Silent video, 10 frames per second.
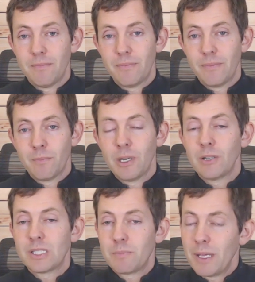
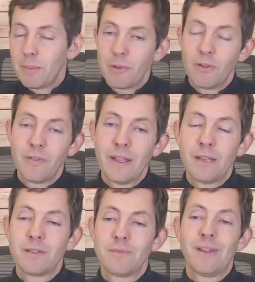Most people that
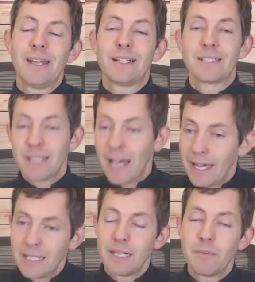get
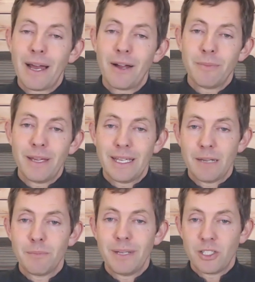excited about making
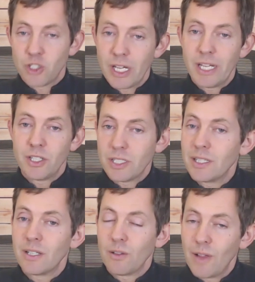a big change in
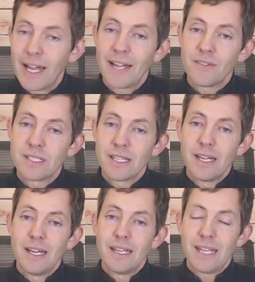their lives
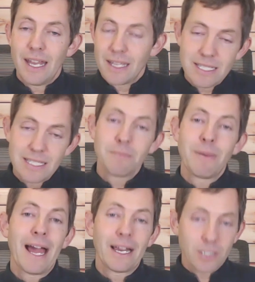tend to slip
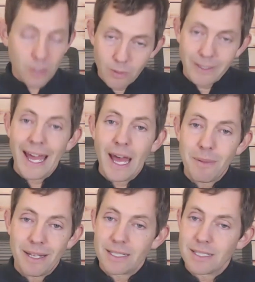back to old
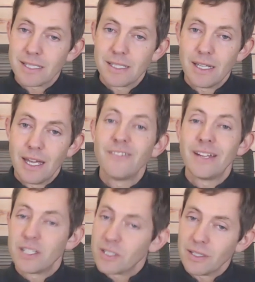habits
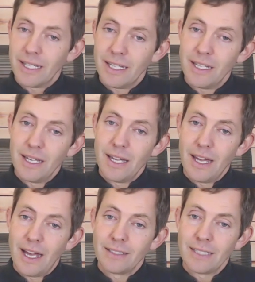eventually,
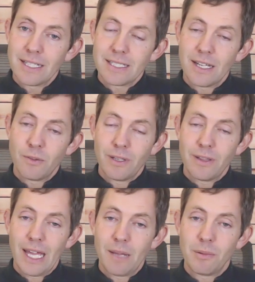unless they're
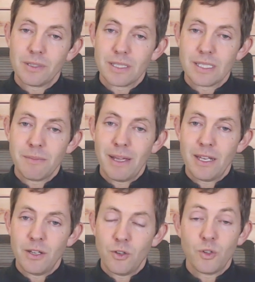really able to cement
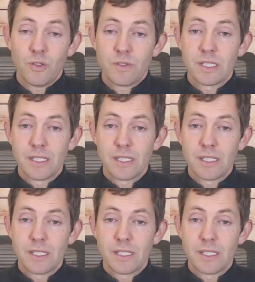new grooves.